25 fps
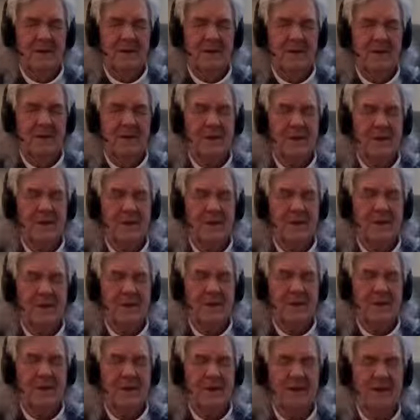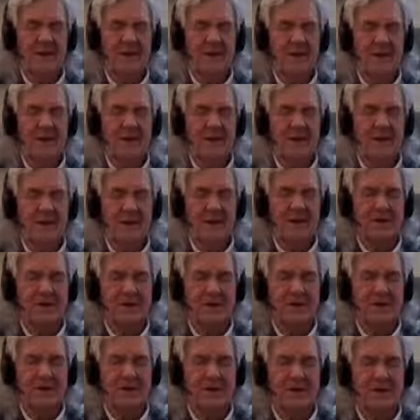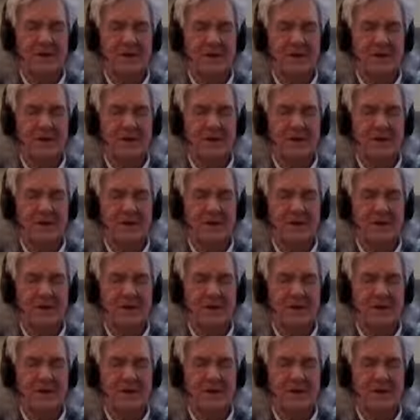These letters assist us,